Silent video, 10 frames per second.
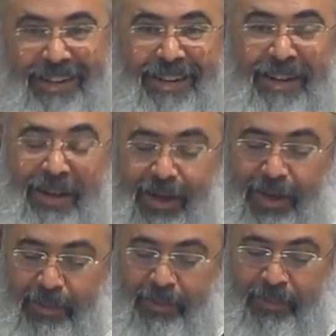
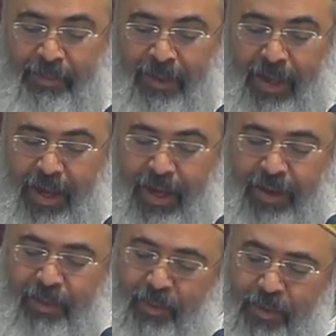Um, and
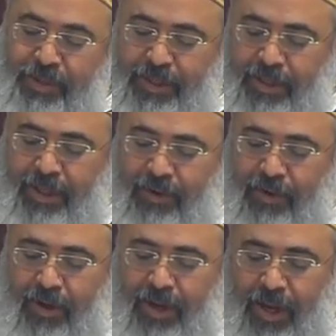we'll see later
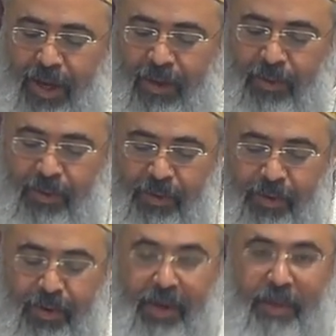on how
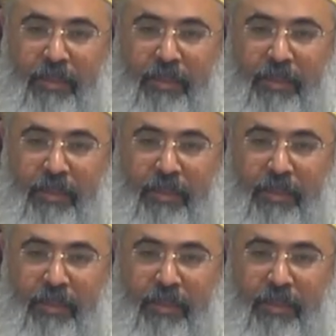um,